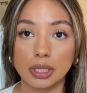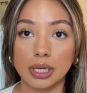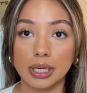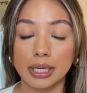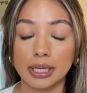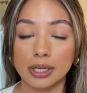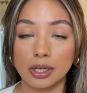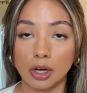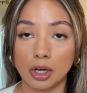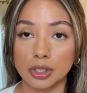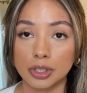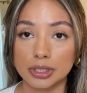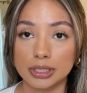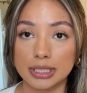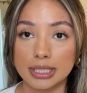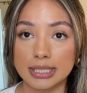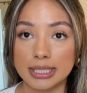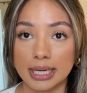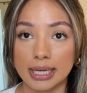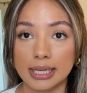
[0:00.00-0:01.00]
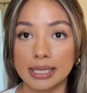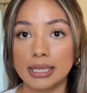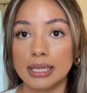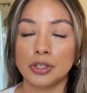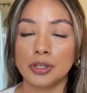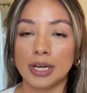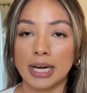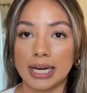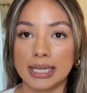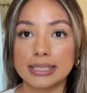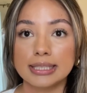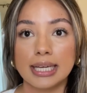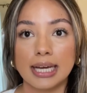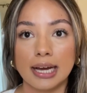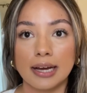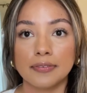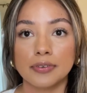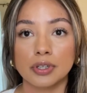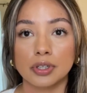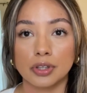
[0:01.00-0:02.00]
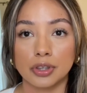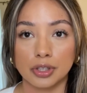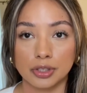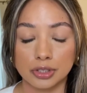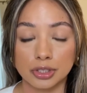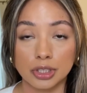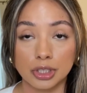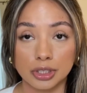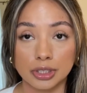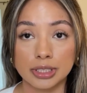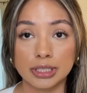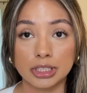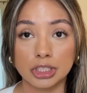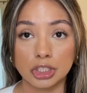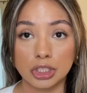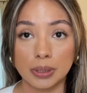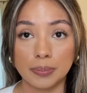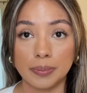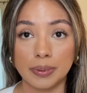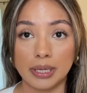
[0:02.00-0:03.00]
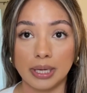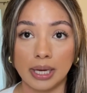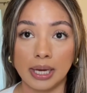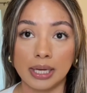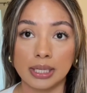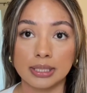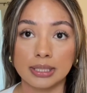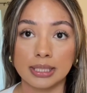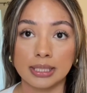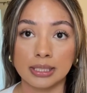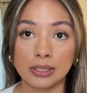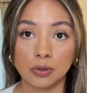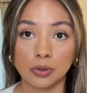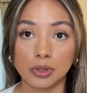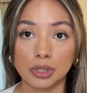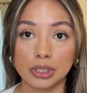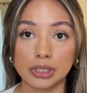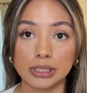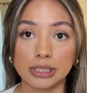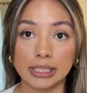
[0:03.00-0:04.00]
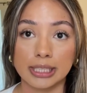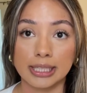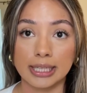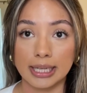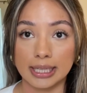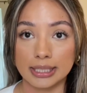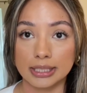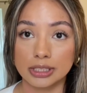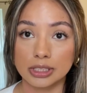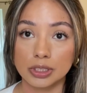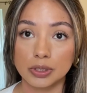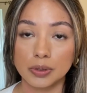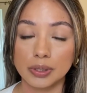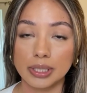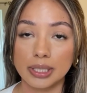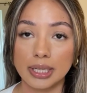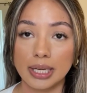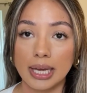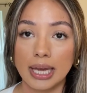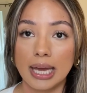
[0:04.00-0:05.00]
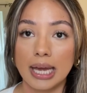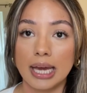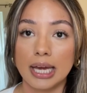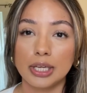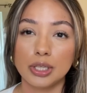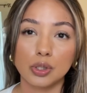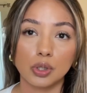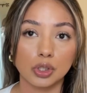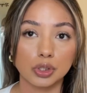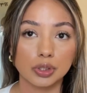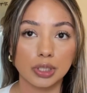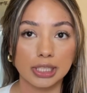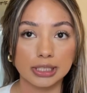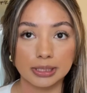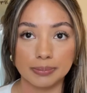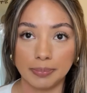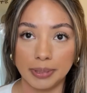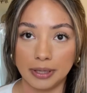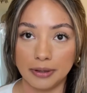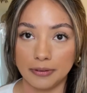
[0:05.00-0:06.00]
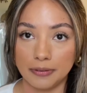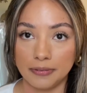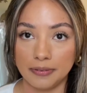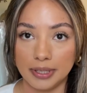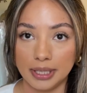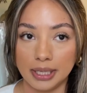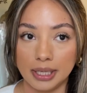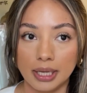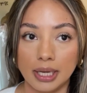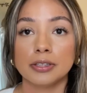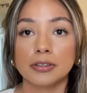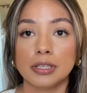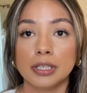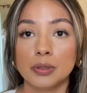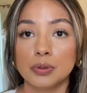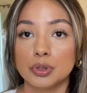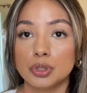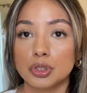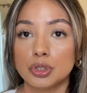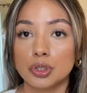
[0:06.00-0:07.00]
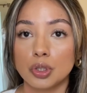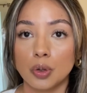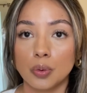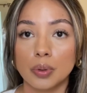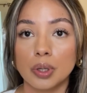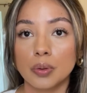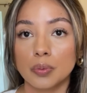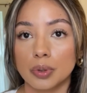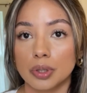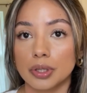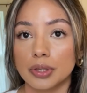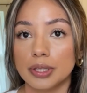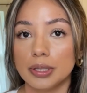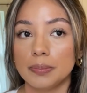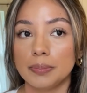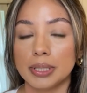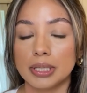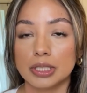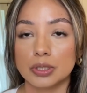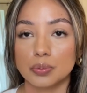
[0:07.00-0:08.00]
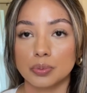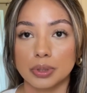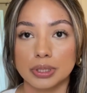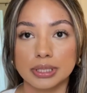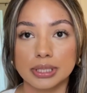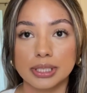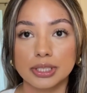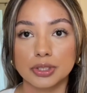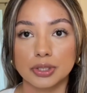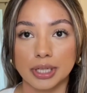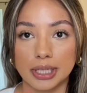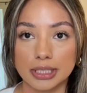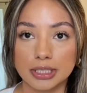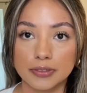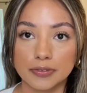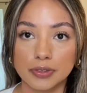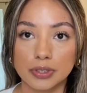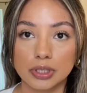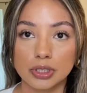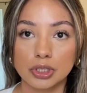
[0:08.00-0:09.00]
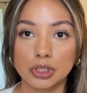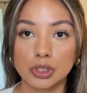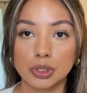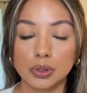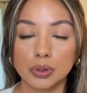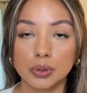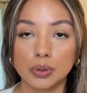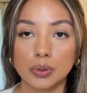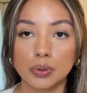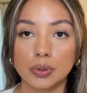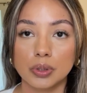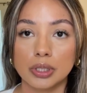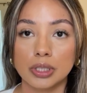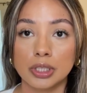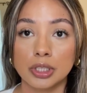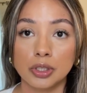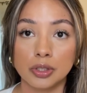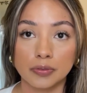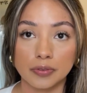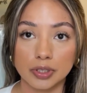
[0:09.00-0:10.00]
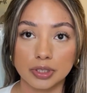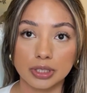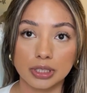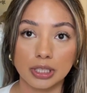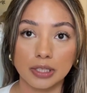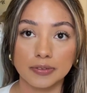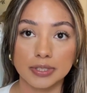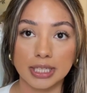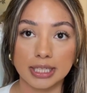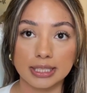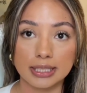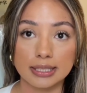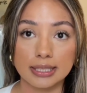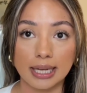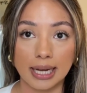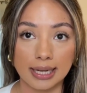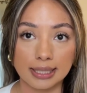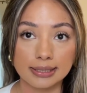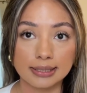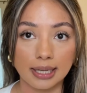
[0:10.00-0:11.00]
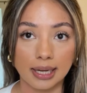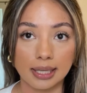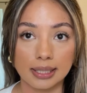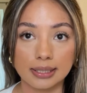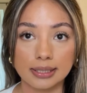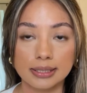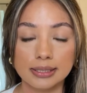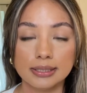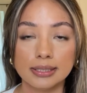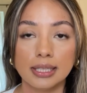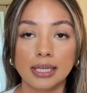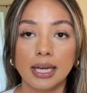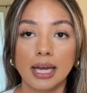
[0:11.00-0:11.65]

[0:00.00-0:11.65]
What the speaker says: an honor society. You had to have a certain GPA in order to get into it, and you also had to pay a fee. But it was so well worth it, because once I transferred to the University of Texas at Dallas,